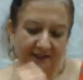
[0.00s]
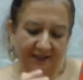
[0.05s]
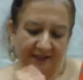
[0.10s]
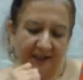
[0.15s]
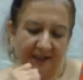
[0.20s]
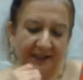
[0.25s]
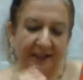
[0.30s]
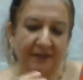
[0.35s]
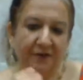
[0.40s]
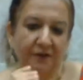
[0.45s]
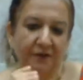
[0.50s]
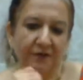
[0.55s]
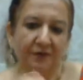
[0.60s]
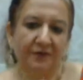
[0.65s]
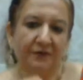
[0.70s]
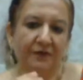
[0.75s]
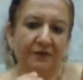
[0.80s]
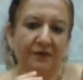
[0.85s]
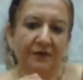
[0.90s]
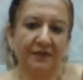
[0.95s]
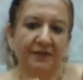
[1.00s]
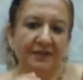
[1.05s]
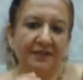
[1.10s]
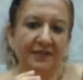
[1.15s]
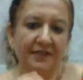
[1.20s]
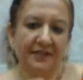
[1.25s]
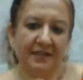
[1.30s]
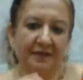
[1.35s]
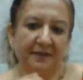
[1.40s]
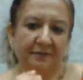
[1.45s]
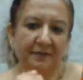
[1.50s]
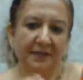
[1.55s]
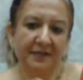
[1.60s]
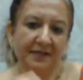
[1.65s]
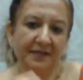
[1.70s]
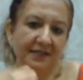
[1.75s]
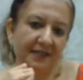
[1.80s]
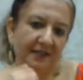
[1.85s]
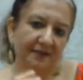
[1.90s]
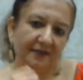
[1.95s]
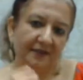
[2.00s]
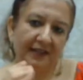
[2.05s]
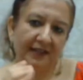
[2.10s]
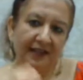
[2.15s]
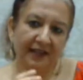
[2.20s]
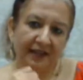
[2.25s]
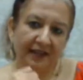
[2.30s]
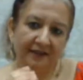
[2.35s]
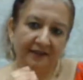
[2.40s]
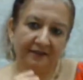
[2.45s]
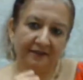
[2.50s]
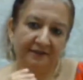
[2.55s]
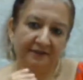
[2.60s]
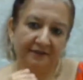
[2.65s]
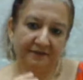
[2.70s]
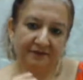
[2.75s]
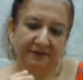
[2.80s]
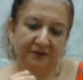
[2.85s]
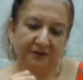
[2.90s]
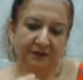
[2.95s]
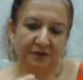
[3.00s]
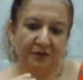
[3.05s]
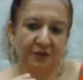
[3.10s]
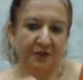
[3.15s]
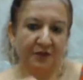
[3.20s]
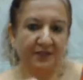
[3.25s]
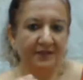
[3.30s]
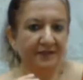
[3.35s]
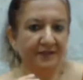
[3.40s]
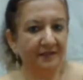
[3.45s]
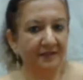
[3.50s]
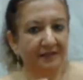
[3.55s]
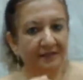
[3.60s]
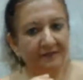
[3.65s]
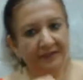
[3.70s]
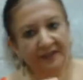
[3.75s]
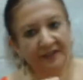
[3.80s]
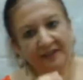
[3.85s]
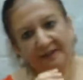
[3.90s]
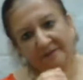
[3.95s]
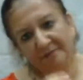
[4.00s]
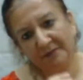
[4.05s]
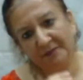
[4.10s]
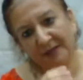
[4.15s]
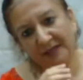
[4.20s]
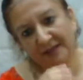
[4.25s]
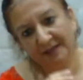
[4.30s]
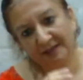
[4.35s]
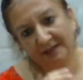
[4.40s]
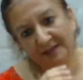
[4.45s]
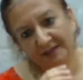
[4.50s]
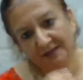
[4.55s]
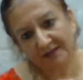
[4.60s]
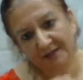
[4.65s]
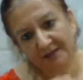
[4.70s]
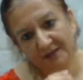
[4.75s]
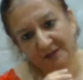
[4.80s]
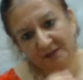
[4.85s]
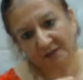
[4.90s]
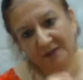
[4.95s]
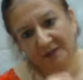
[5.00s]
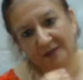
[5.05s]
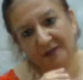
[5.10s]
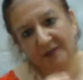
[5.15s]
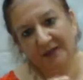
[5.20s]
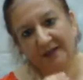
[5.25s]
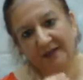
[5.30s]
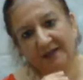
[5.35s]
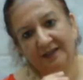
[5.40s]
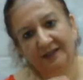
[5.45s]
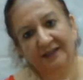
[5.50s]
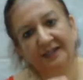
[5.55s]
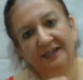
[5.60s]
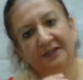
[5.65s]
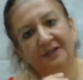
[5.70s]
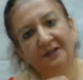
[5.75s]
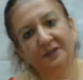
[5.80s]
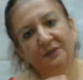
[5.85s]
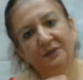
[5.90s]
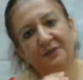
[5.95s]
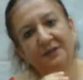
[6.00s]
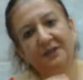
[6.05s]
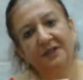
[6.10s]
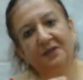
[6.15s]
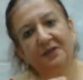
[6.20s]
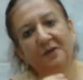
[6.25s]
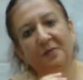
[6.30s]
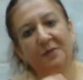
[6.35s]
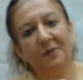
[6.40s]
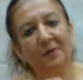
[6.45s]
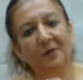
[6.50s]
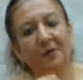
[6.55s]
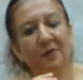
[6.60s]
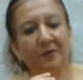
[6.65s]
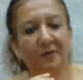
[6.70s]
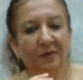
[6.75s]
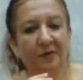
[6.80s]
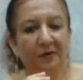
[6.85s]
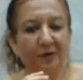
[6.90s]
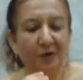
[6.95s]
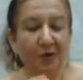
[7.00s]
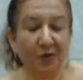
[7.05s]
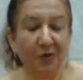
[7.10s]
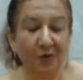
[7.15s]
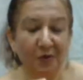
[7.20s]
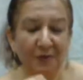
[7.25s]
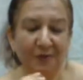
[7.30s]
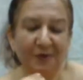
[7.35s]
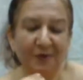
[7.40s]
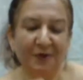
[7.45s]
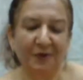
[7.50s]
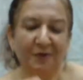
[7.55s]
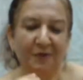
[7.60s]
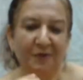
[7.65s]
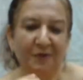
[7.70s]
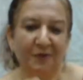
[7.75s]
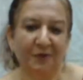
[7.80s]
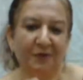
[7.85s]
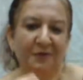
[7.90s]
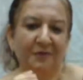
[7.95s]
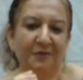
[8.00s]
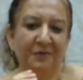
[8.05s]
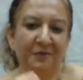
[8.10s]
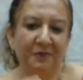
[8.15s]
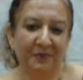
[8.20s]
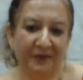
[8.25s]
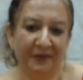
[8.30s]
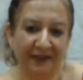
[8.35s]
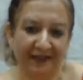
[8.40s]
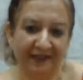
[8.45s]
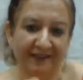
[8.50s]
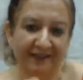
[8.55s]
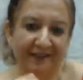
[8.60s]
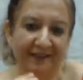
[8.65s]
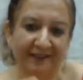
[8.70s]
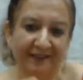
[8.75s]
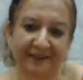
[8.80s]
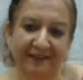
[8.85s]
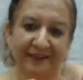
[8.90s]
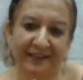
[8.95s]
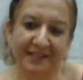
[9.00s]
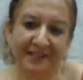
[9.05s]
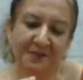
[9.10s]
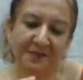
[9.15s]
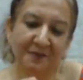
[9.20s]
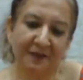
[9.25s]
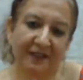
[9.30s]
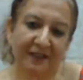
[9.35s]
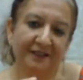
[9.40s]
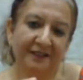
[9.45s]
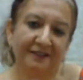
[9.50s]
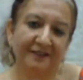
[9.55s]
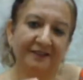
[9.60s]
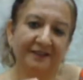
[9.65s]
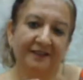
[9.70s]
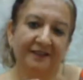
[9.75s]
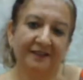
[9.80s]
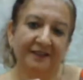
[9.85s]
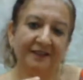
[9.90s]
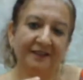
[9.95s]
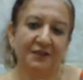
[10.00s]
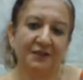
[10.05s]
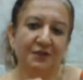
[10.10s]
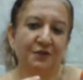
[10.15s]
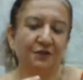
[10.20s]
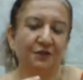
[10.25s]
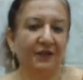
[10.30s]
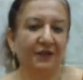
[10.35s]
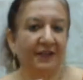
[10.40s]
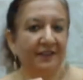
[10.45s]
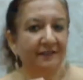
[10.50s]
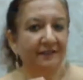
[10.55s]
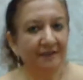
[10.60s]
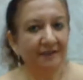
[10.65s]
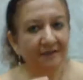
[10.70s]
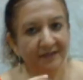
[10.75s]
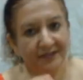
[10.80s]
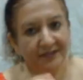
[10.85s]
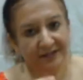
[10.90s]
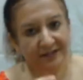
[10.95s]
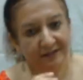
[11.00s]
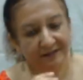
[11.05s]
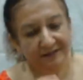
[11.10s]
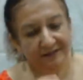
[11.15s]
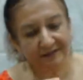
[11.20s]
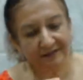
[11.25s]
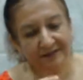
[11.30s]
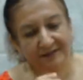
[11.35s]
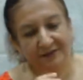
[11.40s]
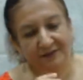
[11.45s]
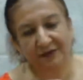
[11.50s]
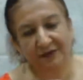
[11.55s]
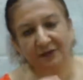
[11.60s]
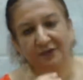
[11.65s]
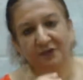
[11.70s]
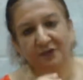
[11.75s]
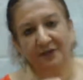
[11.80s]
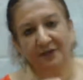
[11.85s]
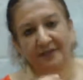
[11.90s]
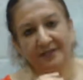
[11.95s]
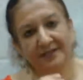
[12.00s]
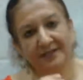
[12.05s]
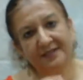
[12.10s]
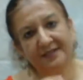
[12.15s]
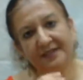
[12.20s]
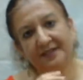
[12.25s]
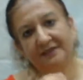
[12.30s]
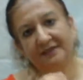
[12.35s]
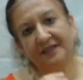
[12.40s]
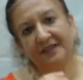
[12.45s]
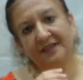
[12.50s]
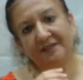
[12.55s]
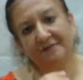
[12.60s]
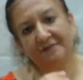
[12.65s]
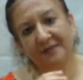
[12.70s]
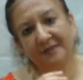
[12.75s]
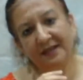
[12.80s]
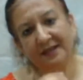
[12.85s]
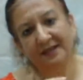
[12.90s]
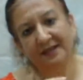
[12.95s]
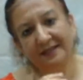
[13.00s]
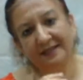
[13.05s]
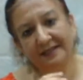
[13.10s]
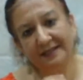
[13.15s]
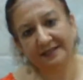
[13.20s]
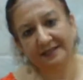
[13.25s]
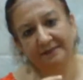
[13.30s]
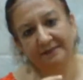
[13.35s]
Letting go of all the resentments that we have or the choices that we have made. So we will include the Ho'oponopono prayer here as well to forgive ourselves for the choices that we have made.